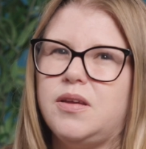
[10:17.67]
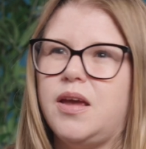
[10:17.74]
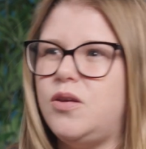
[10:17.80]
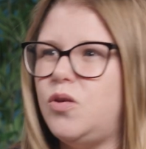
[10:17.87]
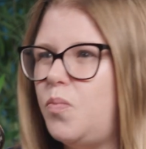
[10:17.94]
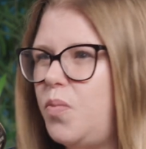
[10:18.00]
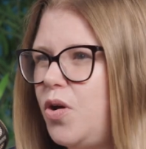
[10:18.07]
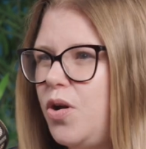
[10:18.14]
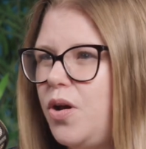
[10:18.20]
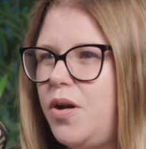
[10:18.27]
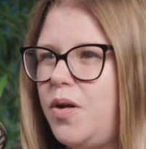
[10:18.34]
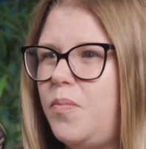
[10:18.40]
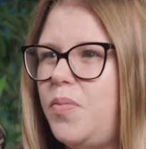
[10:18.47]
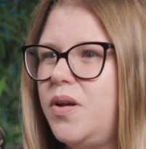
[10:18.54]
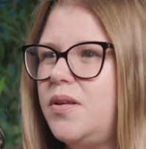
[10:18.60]
get you put
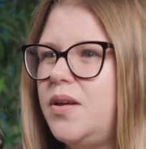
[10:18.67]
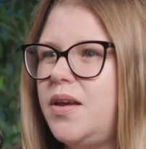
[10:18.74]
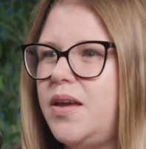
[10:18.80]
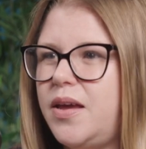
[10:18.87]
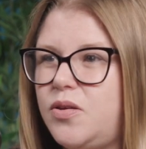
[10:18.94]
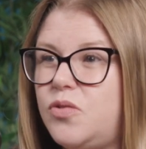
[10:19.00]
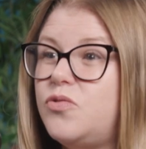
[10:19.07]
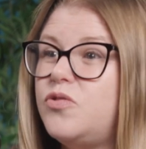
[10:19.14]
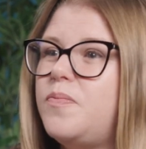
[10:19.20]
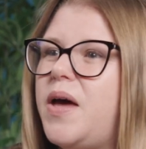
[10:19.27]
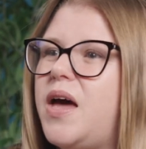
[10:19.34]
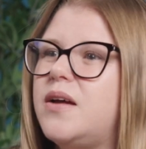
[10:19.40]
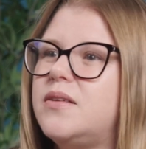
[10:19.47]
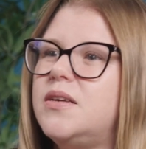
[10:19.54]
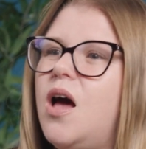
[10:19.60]
on a building, get you
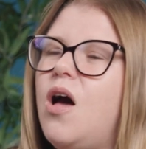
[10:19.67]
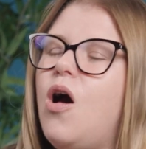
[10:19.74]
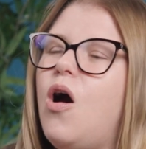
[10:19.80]
spec'd,